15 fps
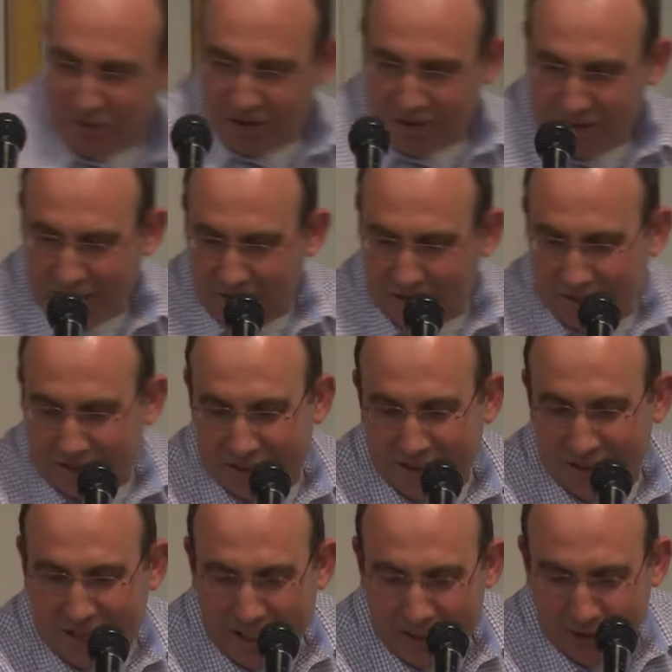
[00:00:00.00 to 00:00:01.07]
the
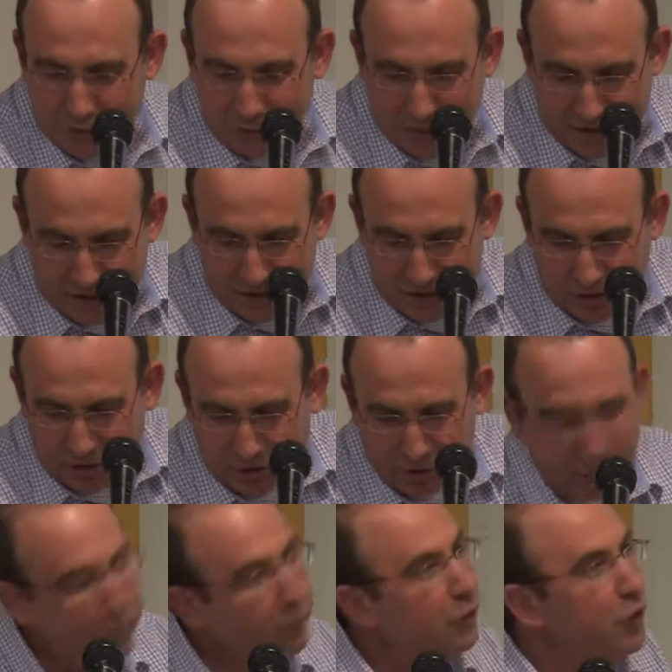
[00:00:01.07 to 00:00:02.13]
size of it is only
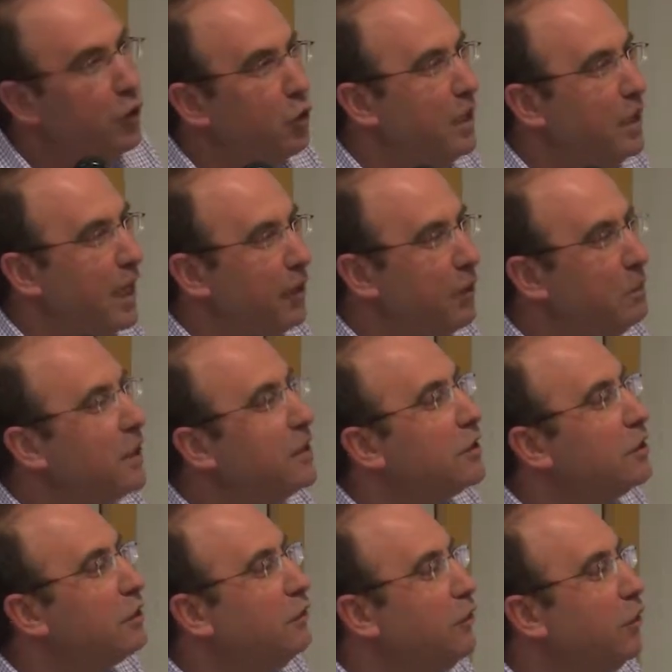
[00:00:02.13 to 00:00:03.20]
few
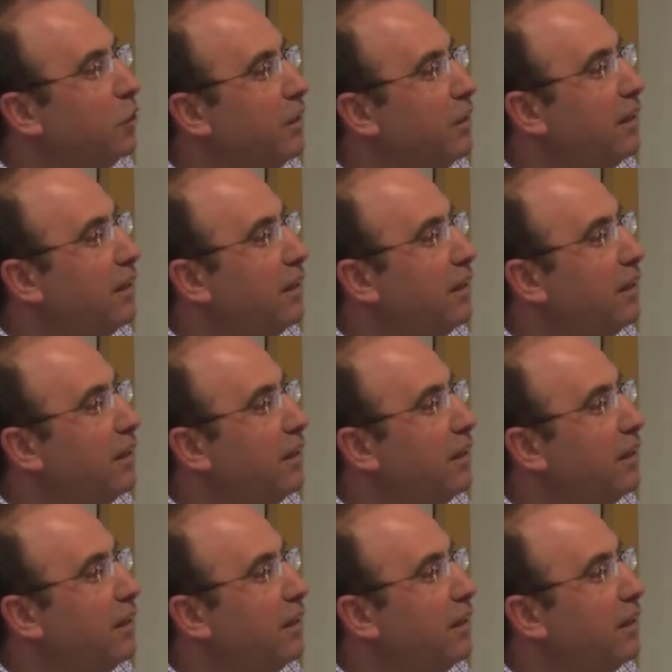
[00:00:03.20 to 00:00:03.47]
nanometers, few